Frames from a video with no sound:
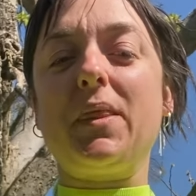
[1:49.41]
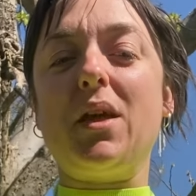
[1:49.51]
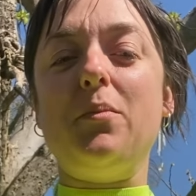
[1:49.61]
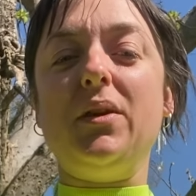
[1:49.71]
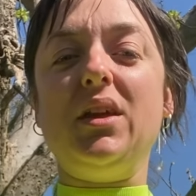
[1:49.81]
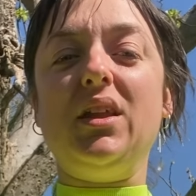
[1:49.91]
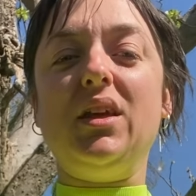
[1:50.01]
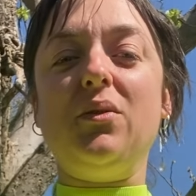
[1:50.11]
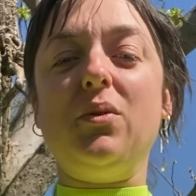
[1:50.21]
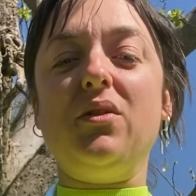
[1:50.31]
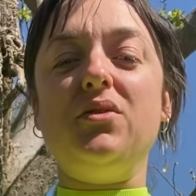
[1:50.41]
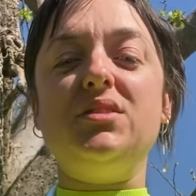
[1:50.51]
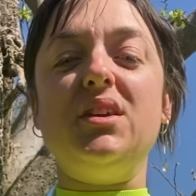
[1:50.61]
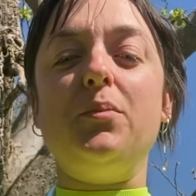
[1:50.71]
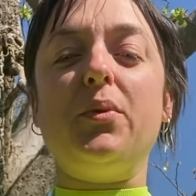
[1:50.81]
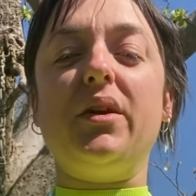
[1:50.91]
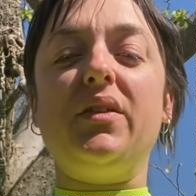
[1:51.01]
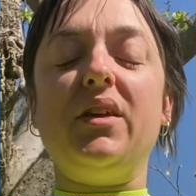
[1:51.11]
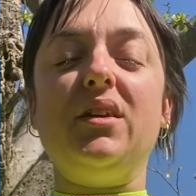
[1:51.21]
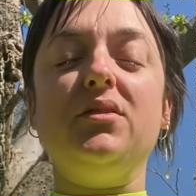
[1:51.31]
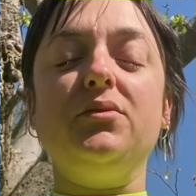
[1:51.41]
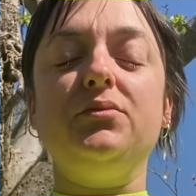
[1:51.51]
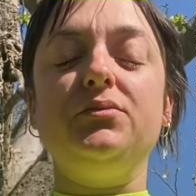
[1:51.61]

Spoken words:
and beginning with a deep breath in